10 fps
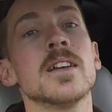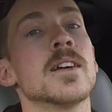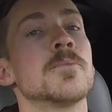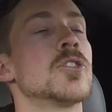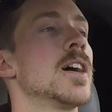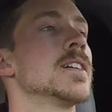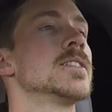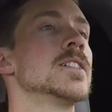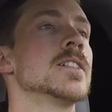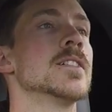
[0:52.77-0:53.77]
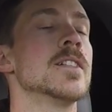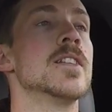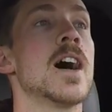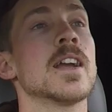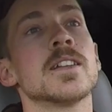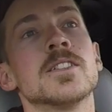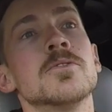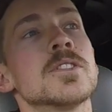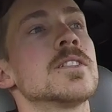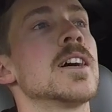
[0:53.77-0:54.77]
and I'm trying to not get too
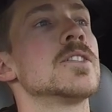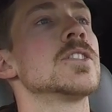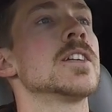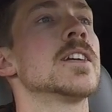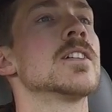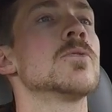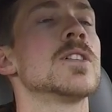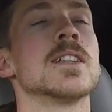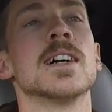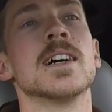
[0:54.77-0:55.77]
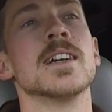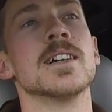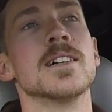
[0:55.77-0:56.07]
nostalgic here while I,